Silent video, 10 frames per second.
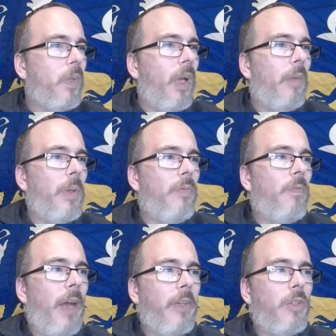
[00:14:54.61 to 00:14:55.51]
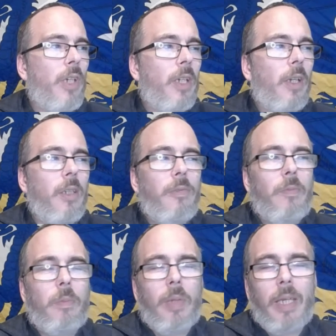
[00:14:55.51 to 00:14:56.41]
I've been very critical of
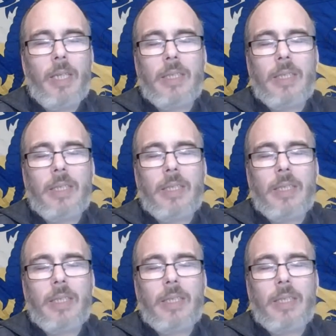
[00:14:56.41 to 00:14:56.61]
players,